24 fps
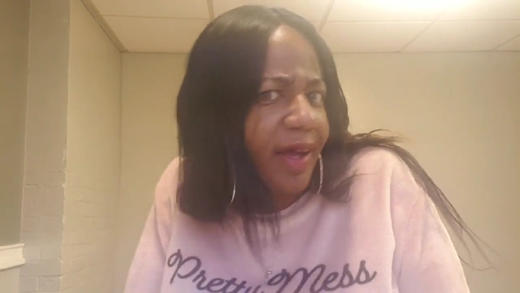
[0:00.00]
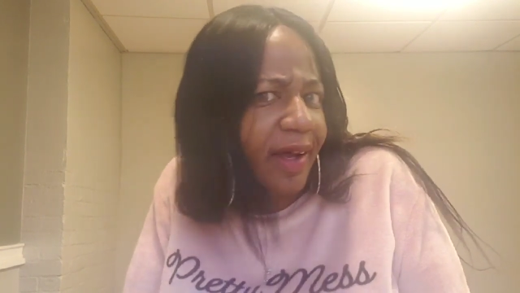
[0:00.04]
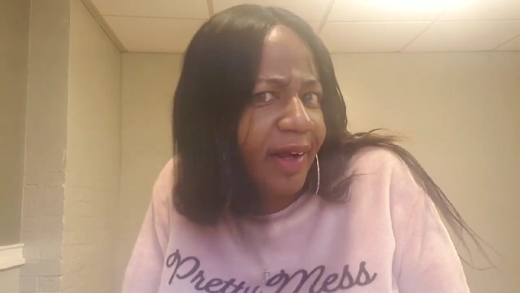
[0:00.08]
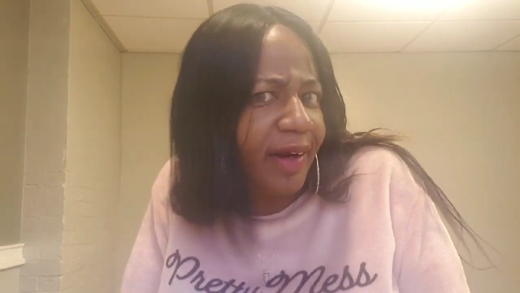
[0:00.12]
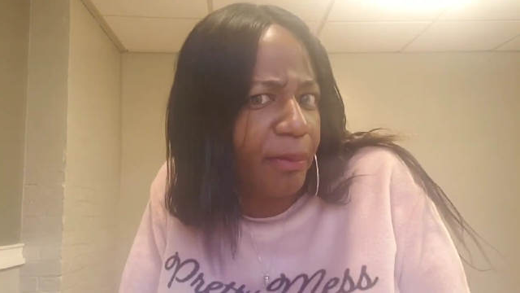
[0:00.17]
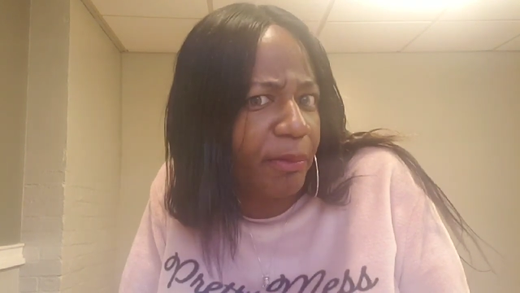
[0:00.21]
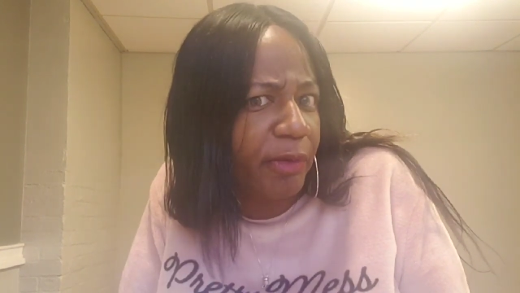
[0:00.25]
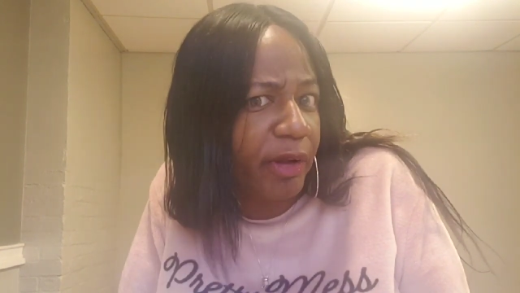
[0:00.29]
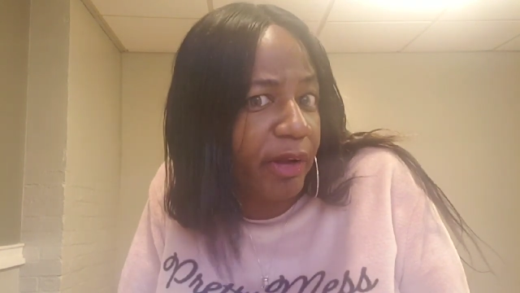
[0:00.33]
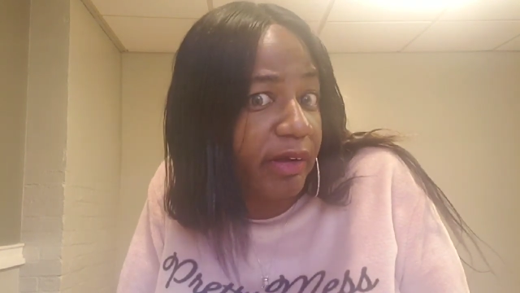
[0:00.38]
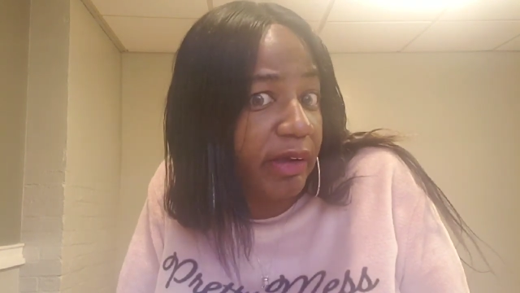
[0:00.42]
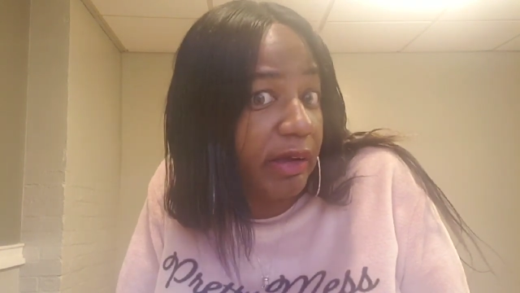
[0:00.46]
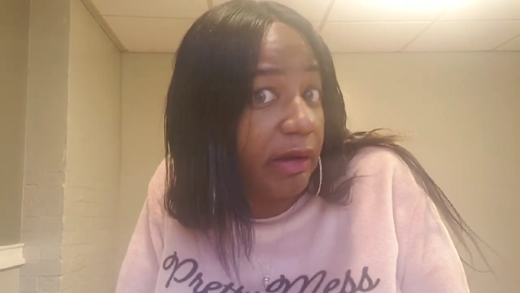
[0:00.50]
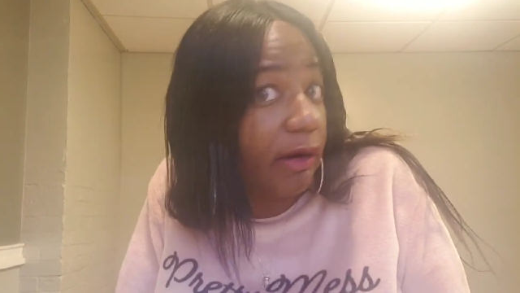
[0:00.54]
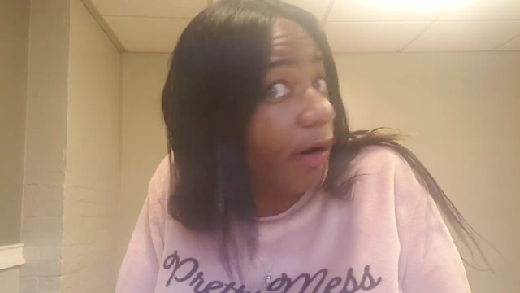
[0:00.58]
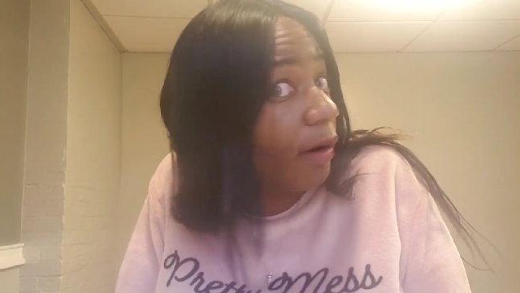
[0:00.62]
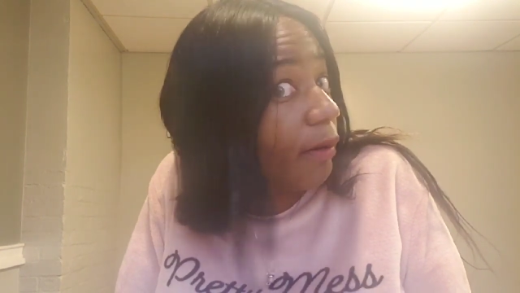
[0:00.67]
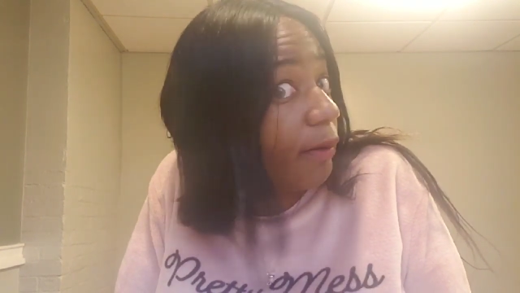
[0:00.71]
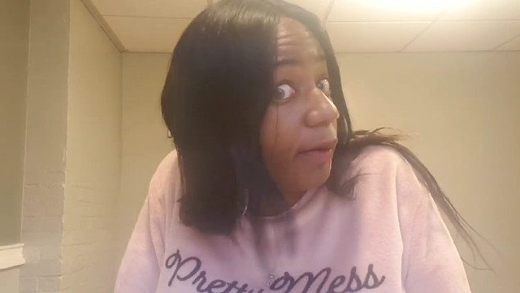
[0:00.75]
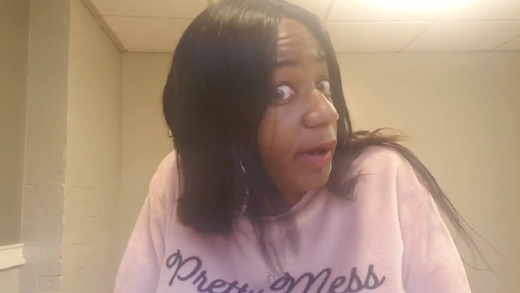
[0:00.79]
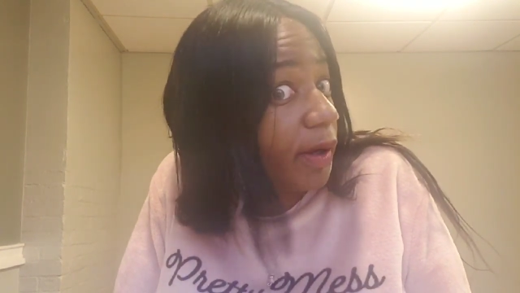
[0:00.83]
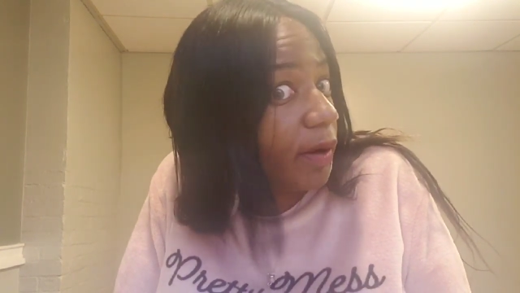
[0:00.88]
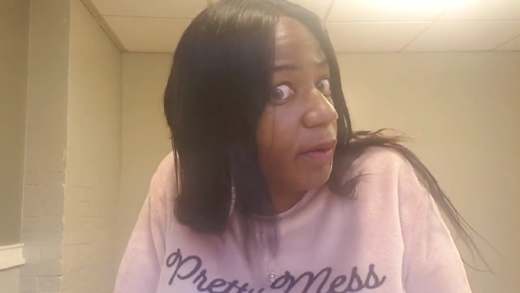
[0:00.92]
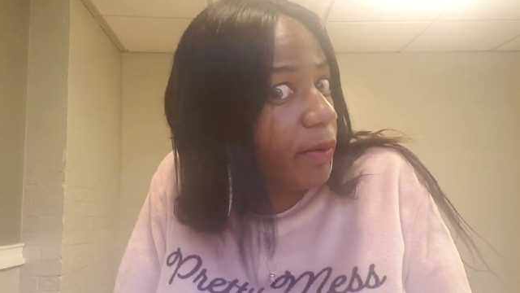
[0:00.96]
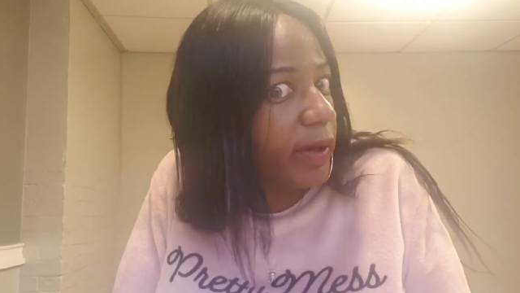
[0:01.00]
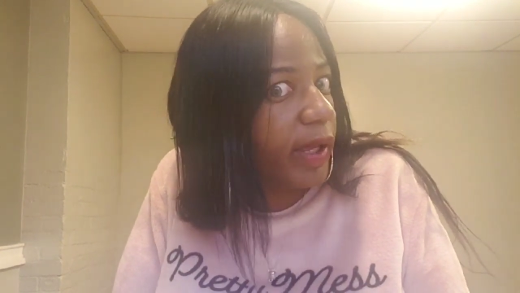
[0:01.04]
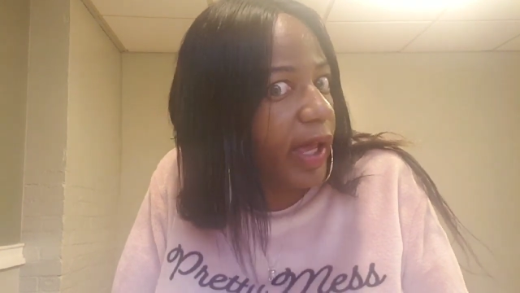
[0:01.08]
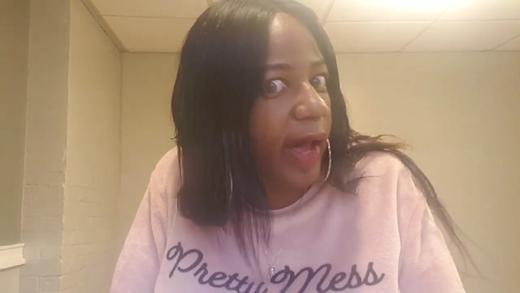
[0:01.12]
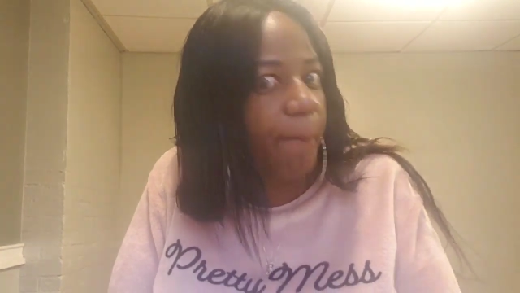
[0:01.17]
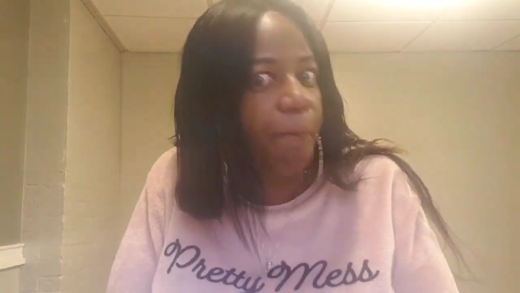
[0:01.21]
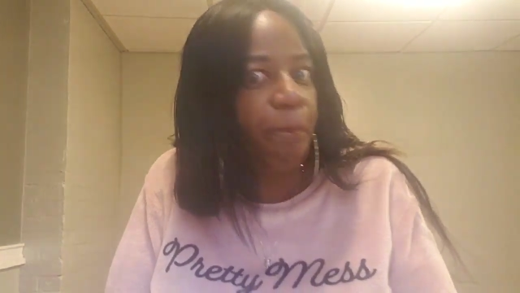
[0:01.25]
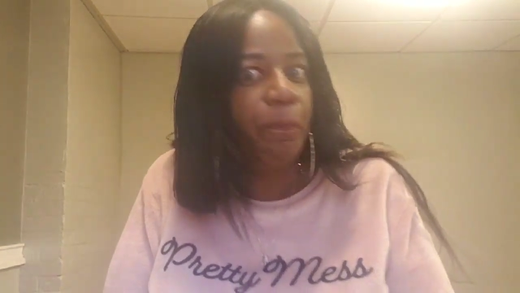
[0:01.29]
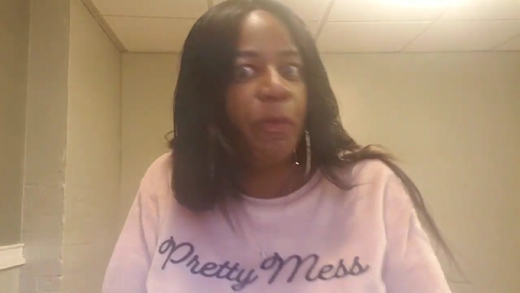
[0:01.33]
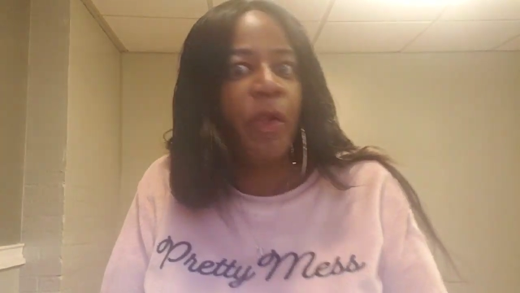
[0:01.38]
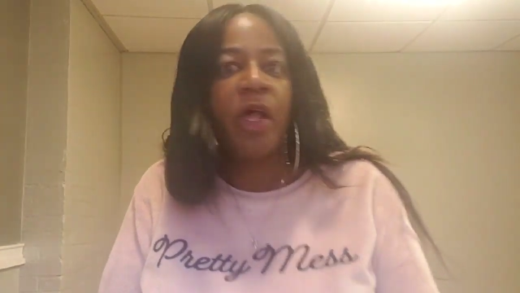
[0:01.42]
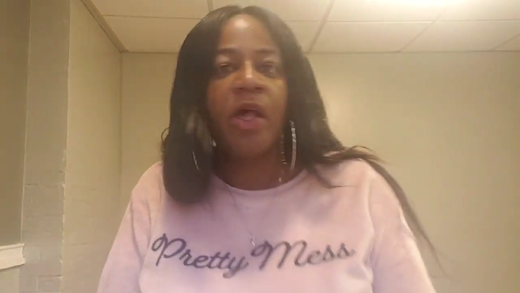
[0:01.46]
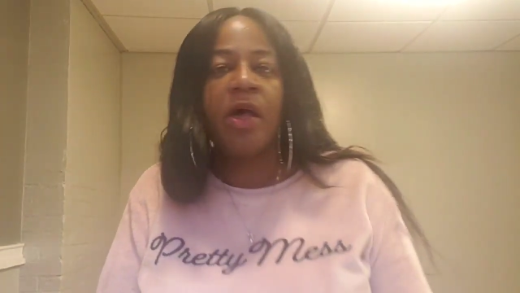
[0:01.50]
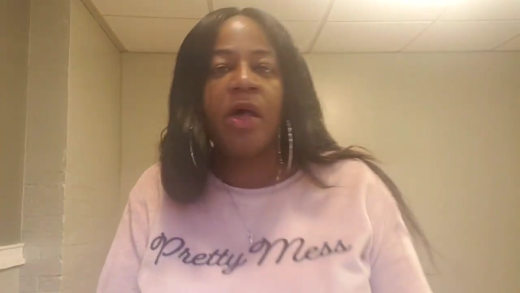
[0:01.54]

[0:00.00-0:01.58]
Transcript: And I'm looking going, okay,